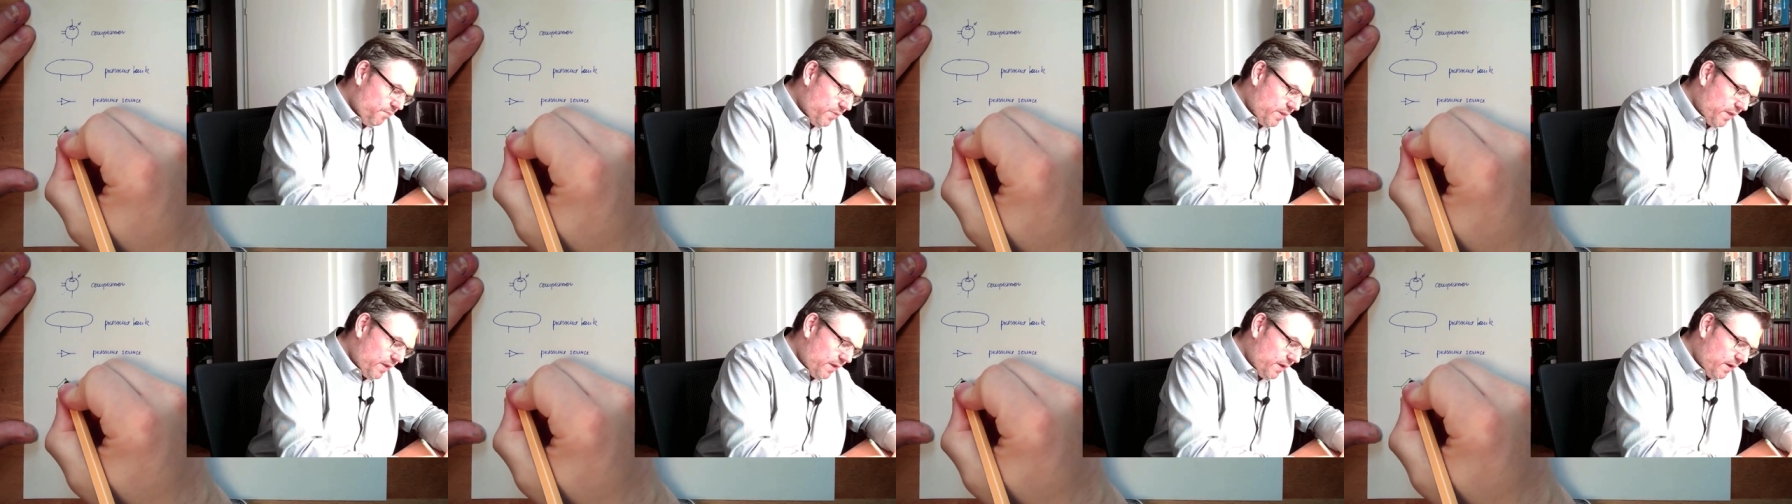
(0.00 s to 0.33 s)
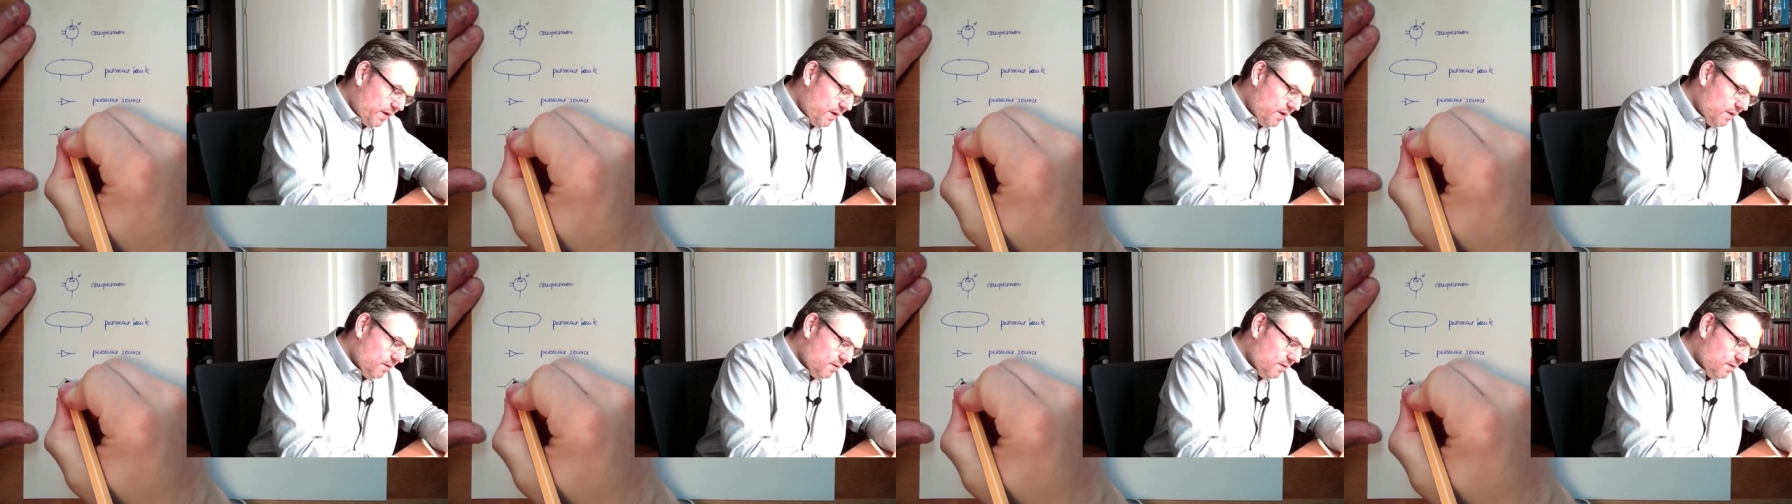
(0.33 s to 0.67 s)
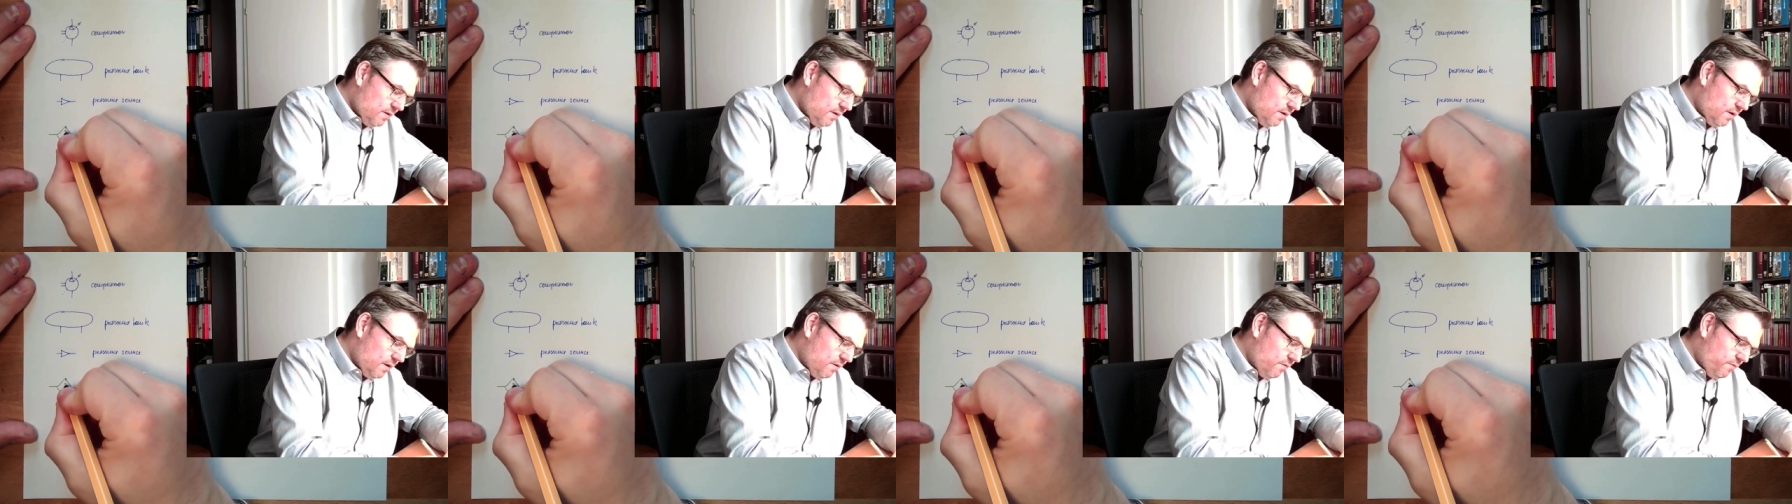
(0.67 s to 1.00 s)
and
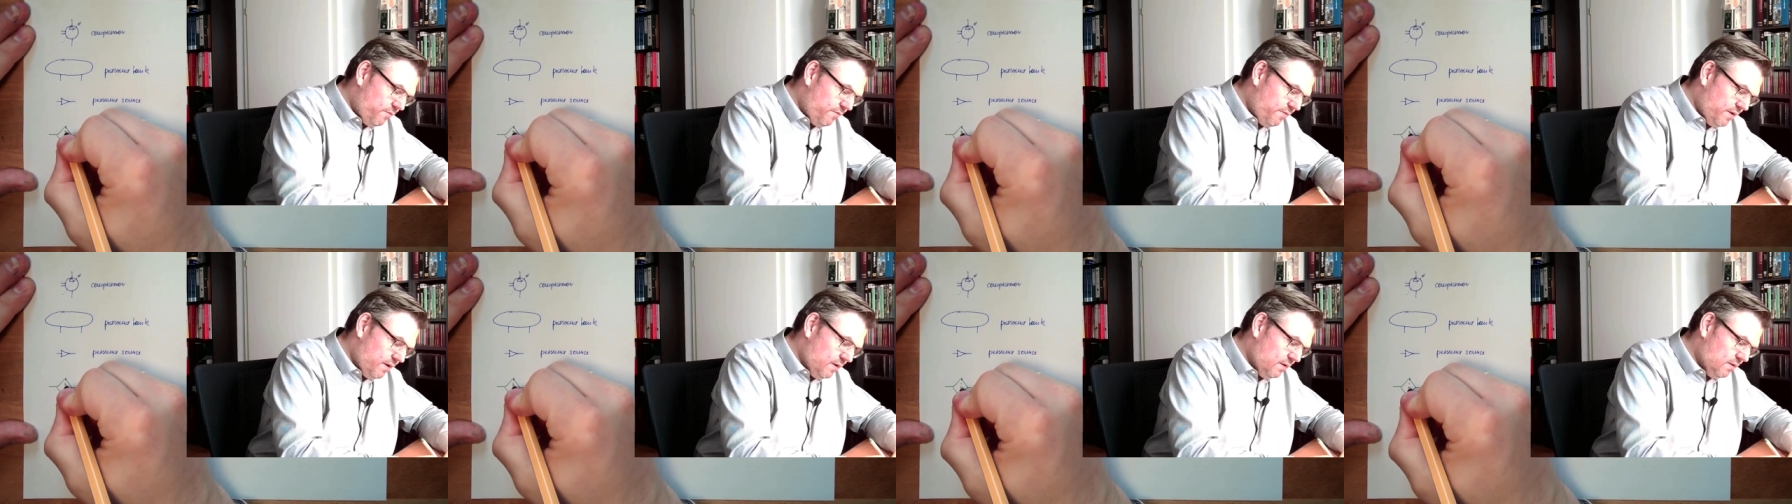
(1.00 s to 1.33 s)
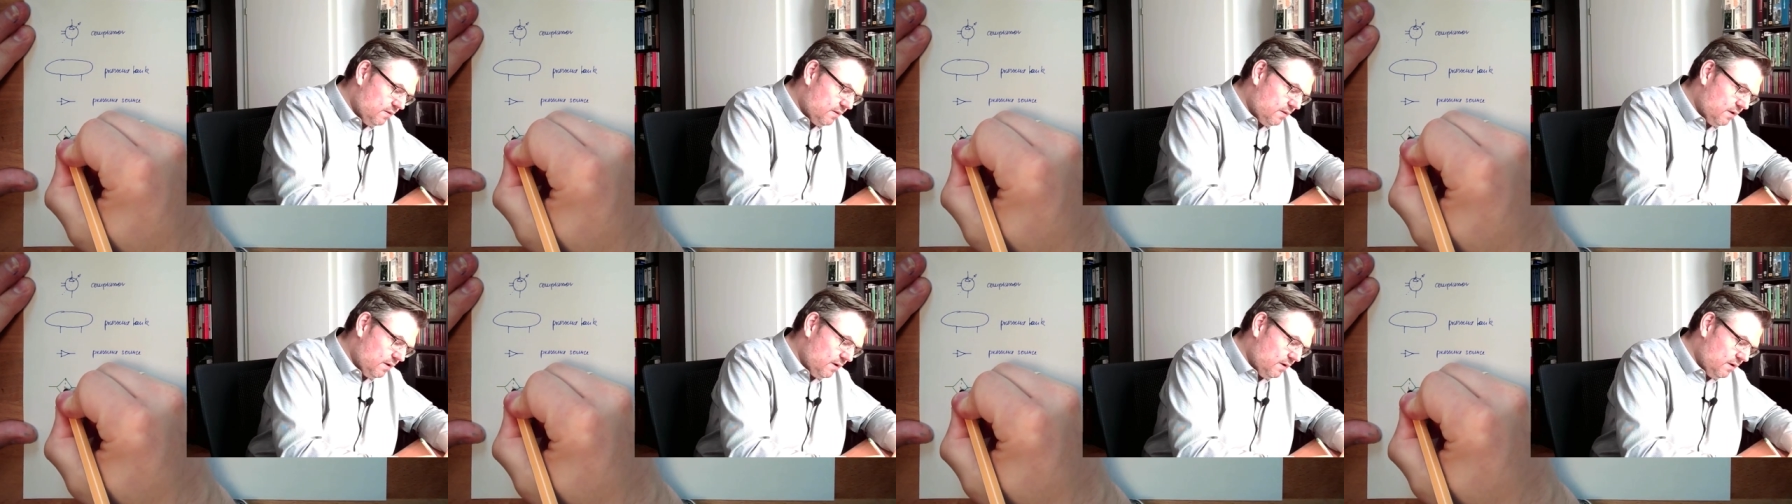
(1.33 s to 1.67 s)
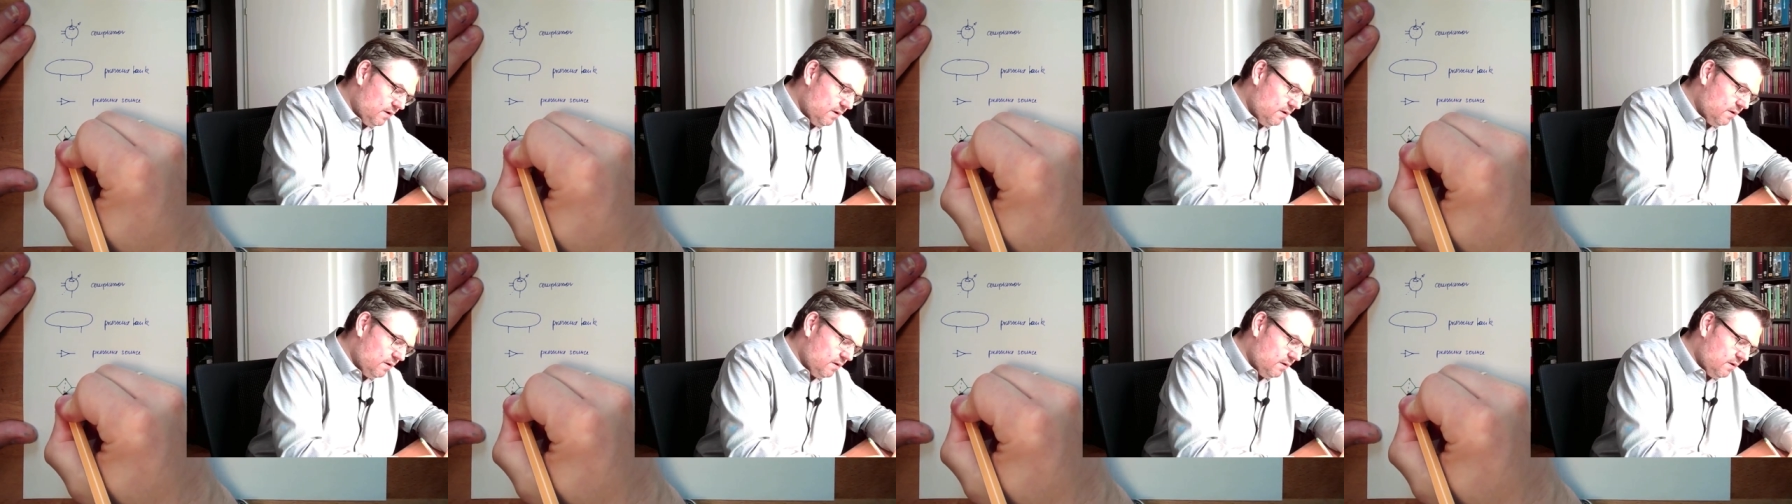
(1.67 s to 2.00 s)
a filter
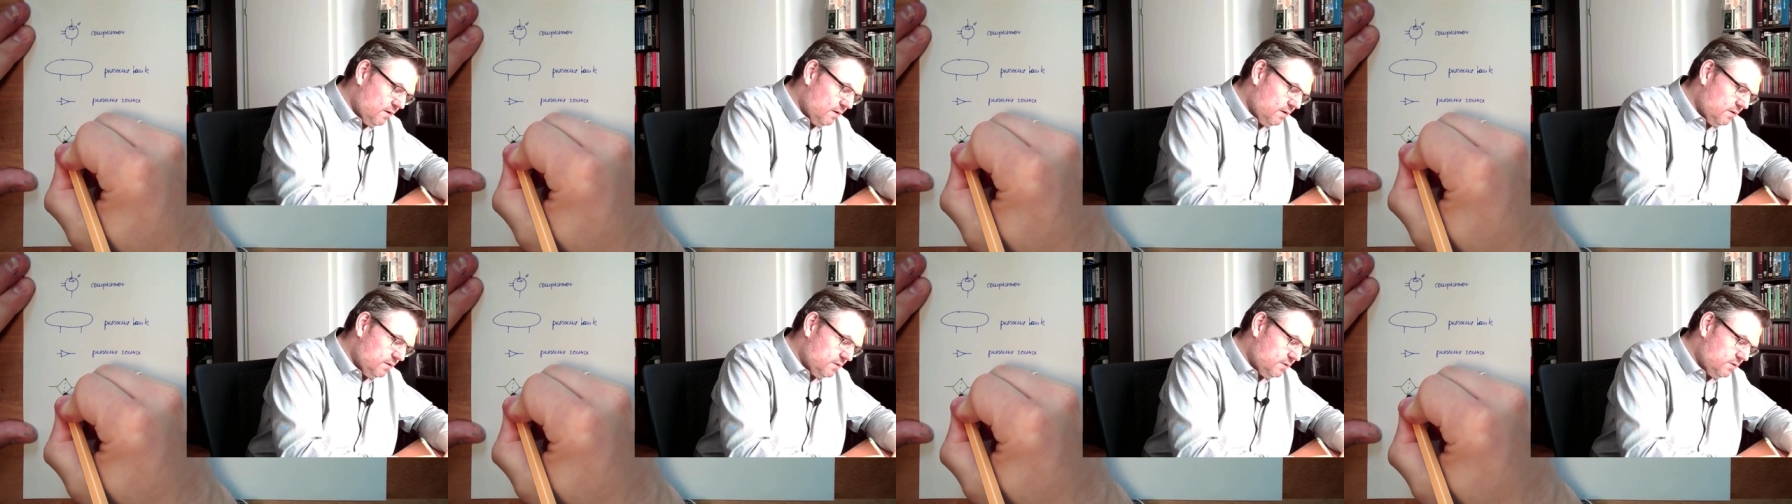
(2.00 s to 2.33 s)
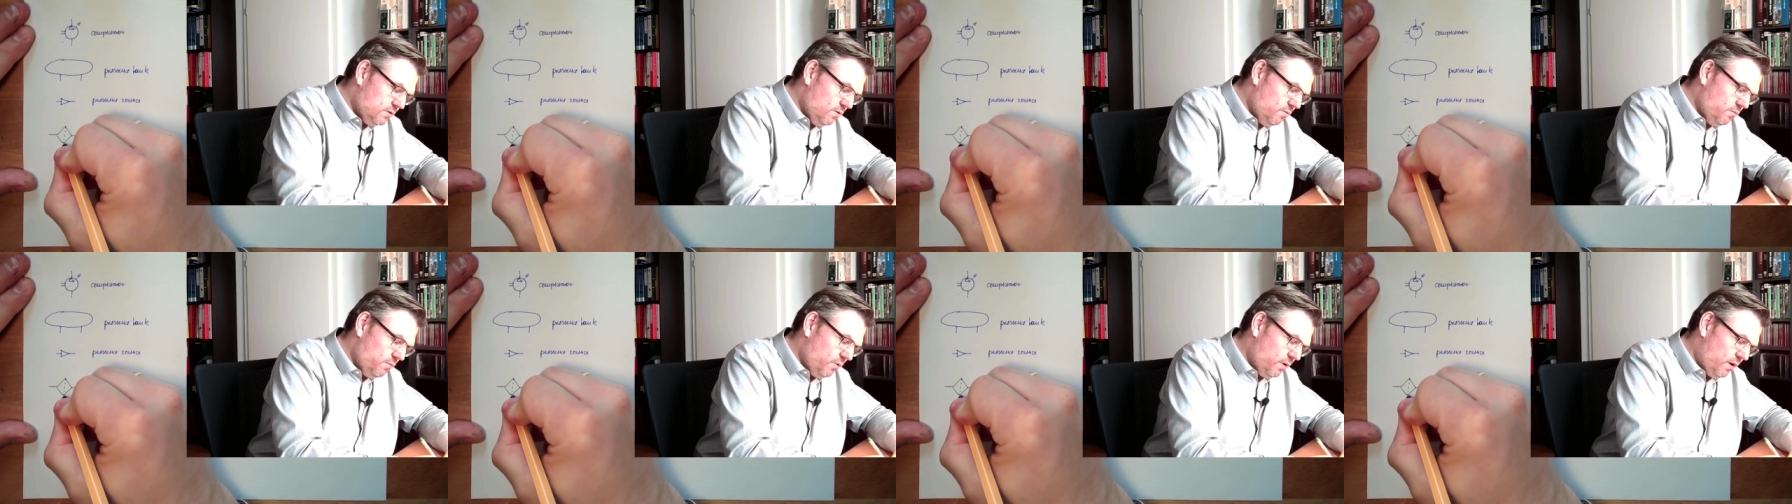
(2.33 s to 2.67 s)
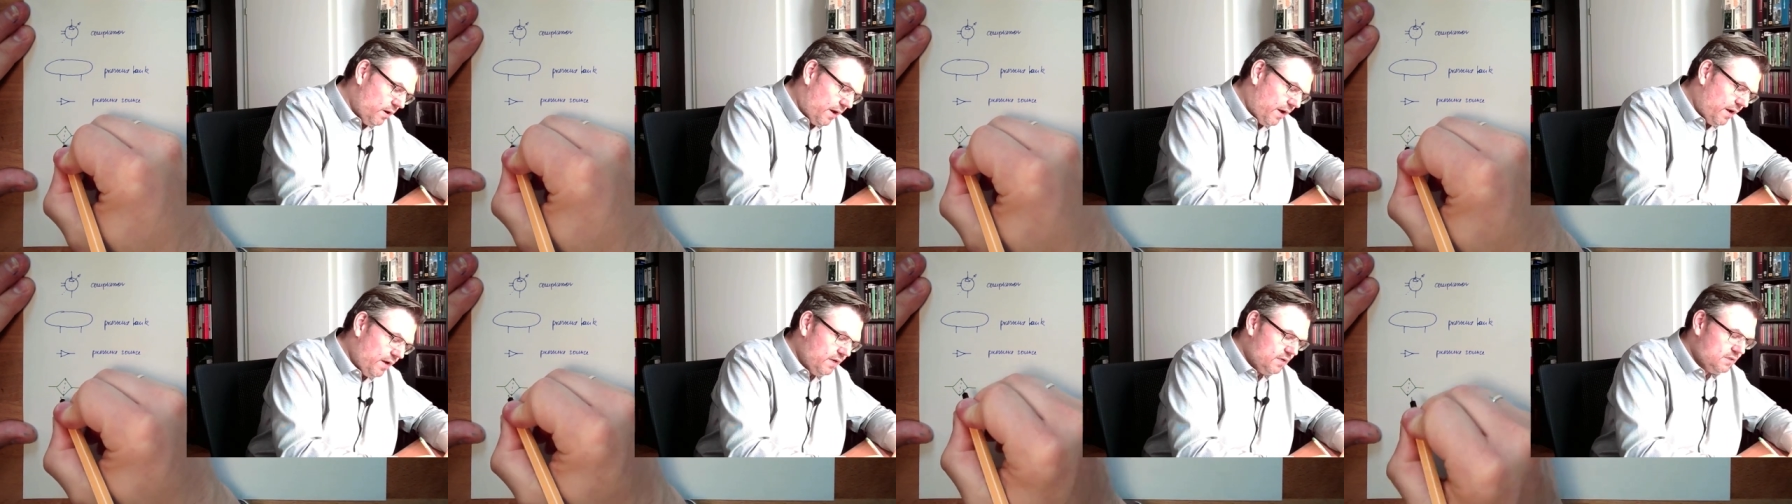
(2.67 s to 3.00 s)

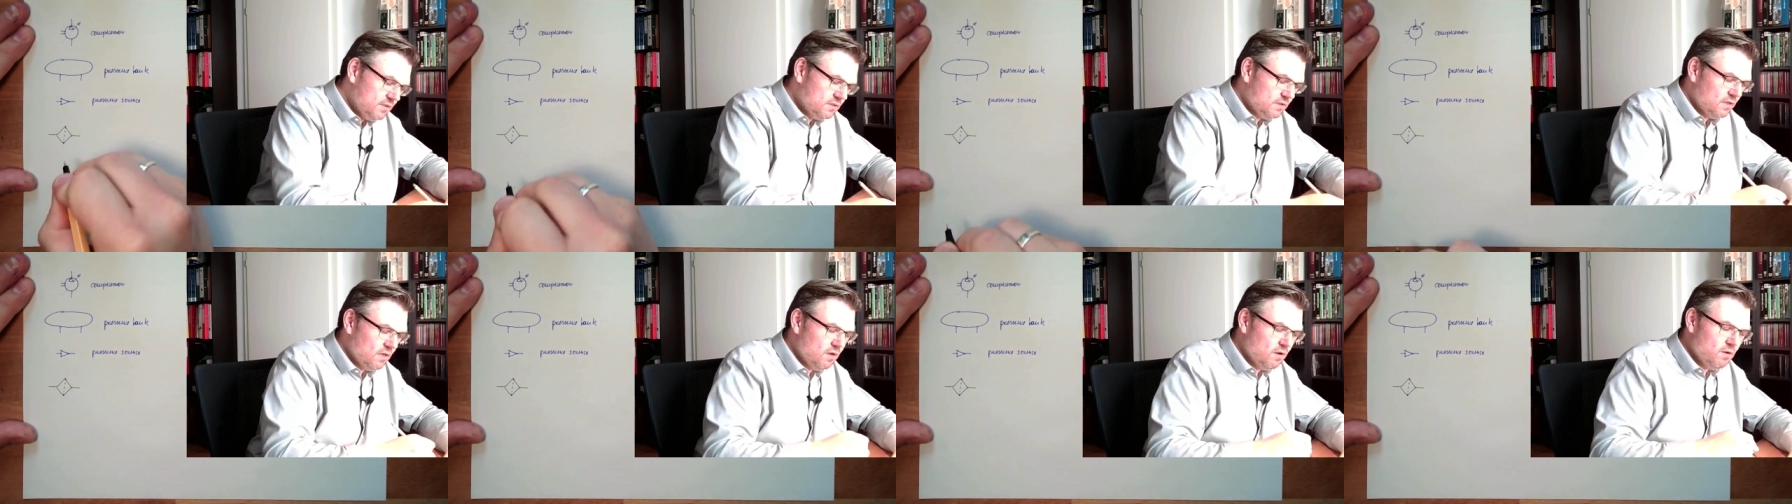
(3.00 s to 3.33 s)
symbolized